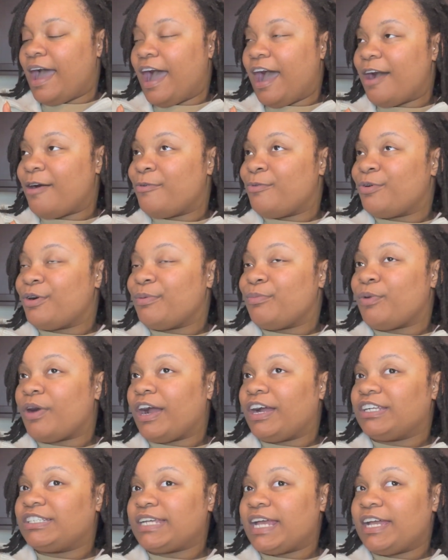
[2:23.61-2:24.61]
wore
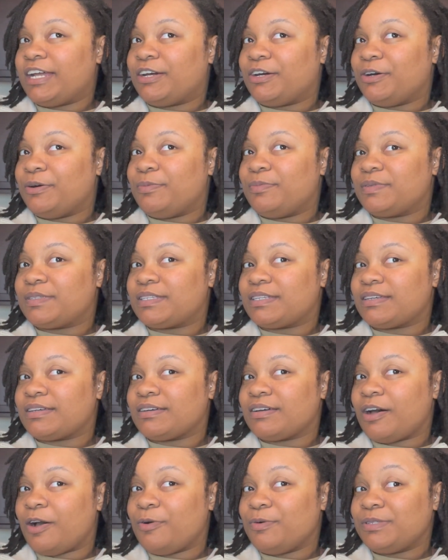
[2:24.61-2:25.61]
Marc Jacobs
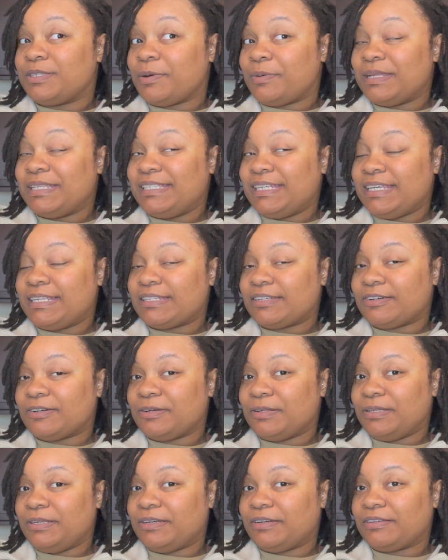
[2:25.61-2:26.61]
Oh So Intense
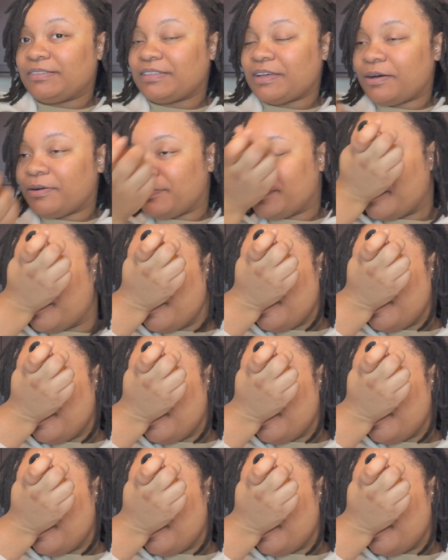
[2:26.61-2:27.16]
earlier, so